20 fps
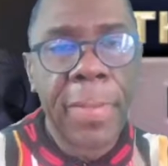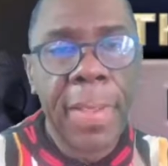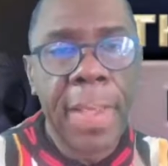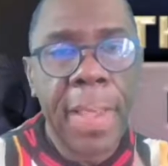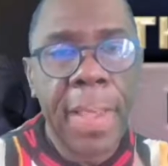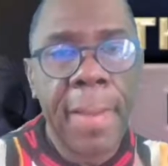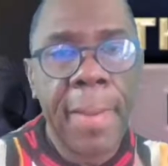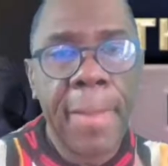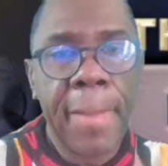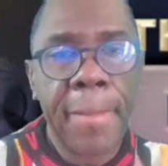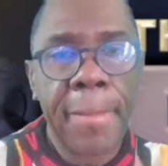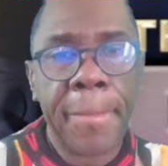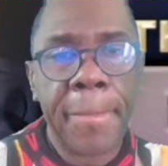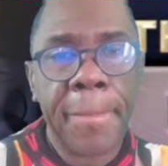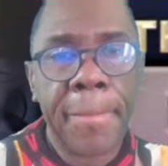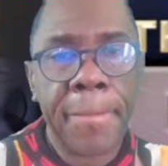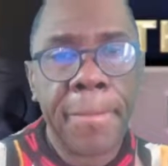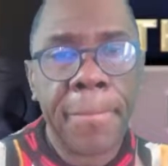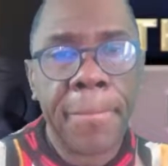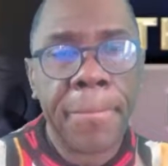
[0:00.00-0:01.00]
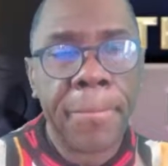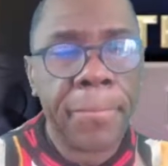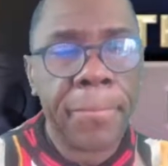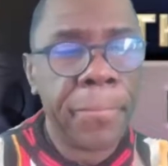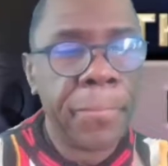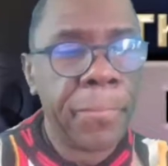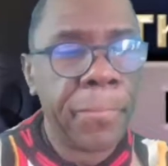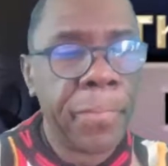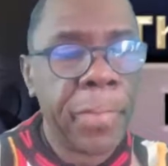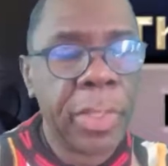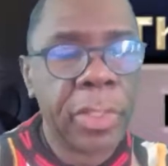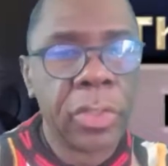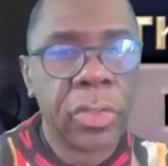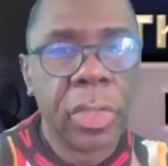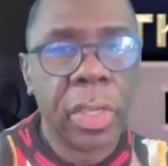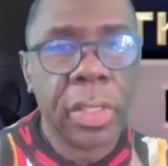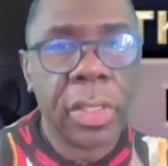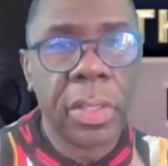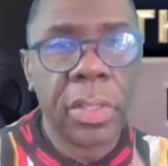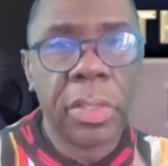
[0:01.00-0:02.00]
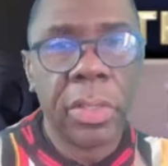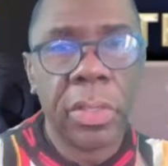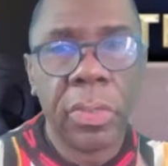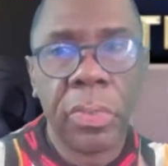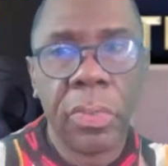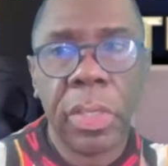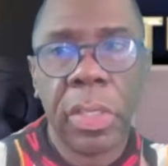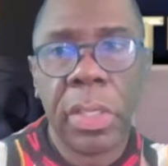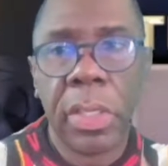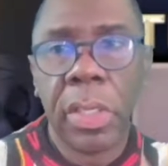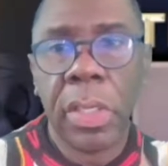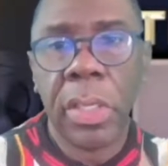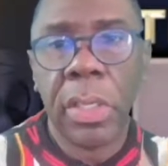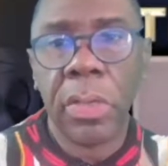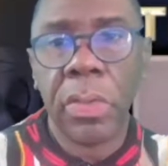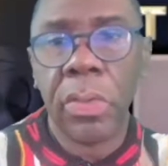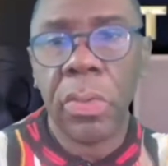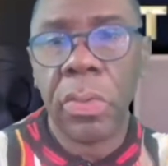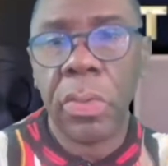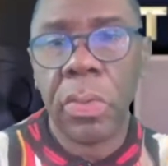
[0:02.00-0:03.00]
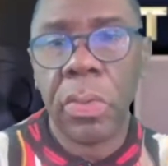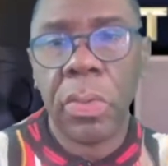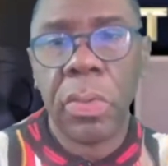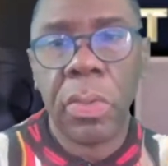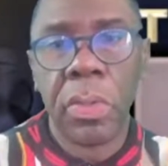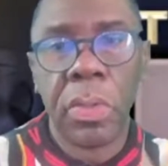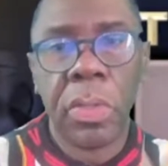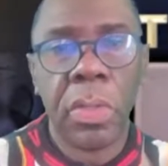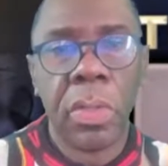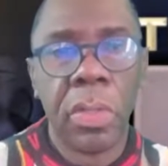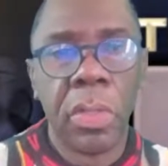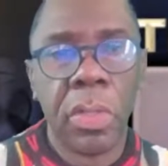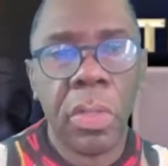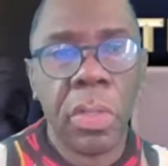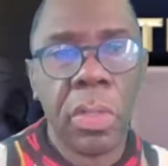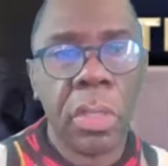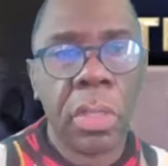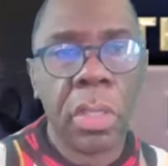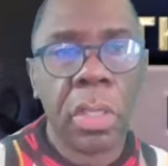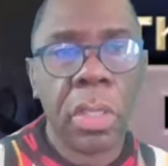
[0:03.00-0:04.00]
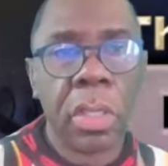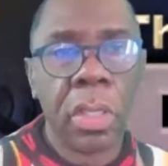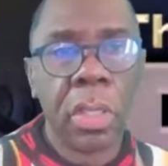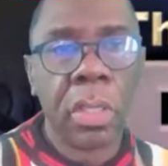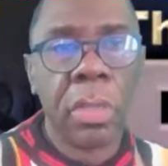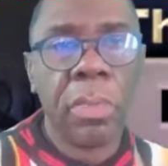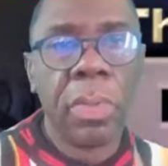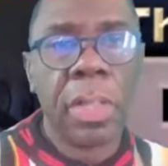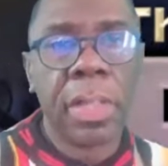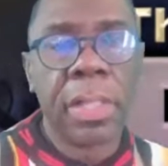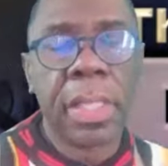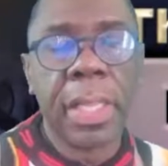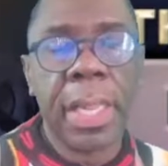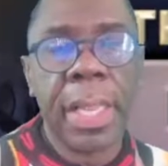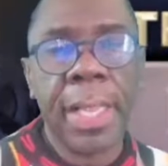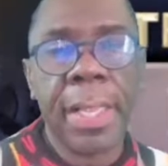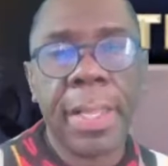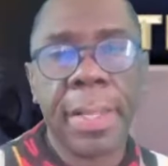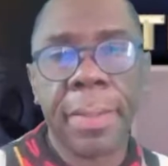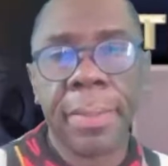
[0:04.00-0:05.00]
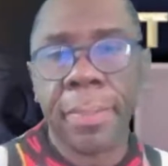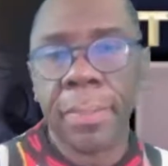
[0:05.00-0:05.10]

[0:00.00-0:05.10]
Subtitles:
Yeah. Make sure we can hear you. Brother Clay,